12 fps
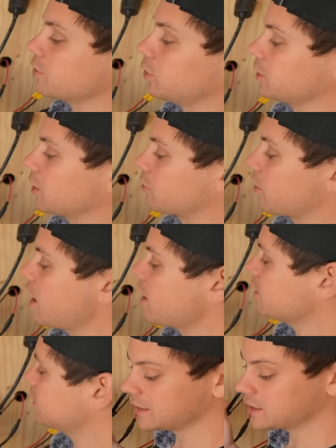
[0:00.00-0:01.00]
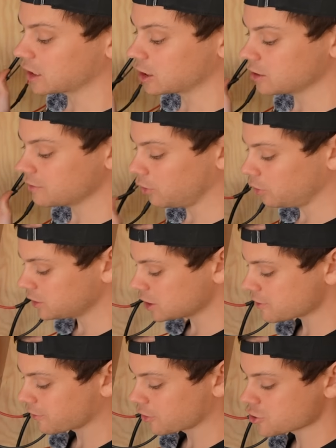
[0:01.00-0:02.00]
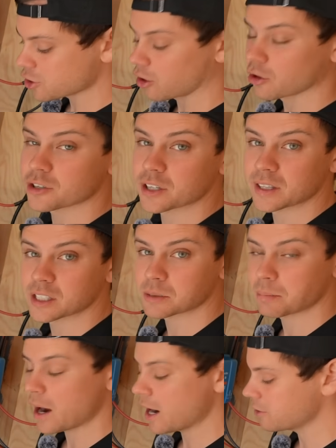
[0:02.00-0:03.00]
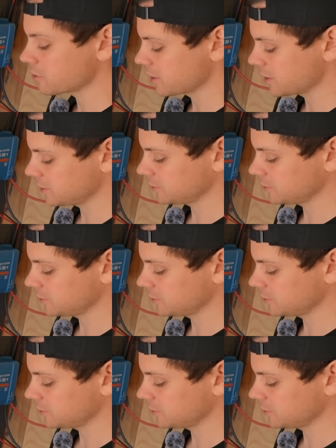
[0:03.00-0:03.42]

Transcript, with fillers: volt array. That's a good voltage for charging this battery.